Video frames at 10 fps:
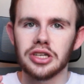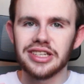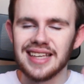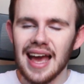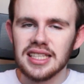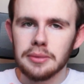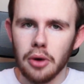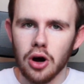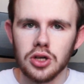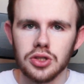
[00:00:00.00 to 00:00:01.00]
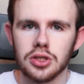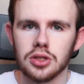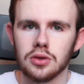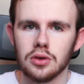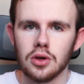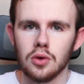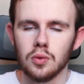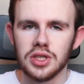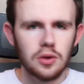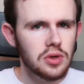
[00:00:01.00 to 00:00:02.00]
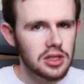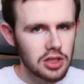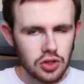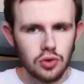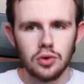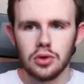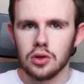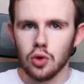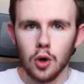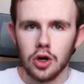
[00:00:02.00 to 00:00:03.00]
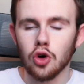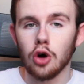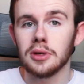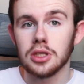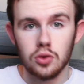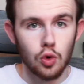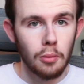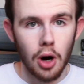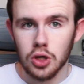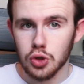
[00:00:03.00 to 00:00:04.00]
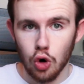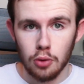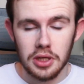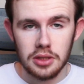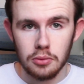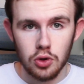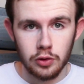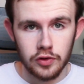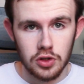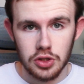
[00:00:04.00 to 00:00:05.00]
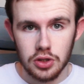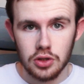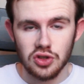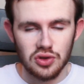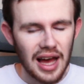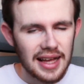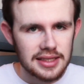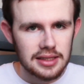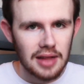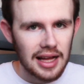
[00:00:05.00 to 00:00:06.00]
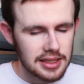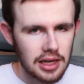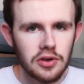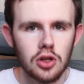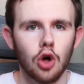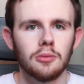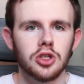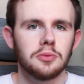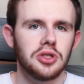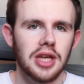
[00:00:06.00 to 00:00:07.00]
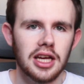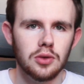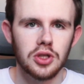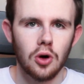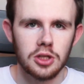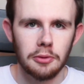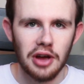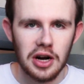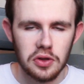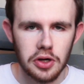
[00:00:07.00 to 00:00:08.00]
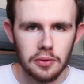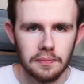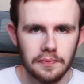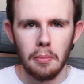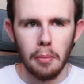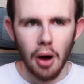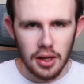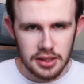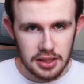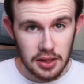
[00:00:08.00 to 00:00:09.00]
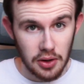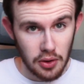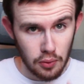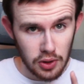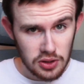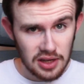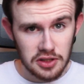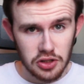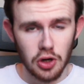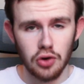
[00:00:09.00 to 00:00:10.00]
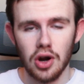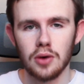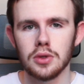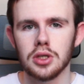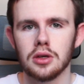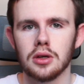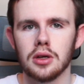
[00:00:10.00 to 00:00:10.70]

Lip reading: To get to Mars, we still need to do the low Earth orbit to low Mars orbit maneuvers, so that's that 7 kilometers per second we talked about earlier. But we also have to turn around.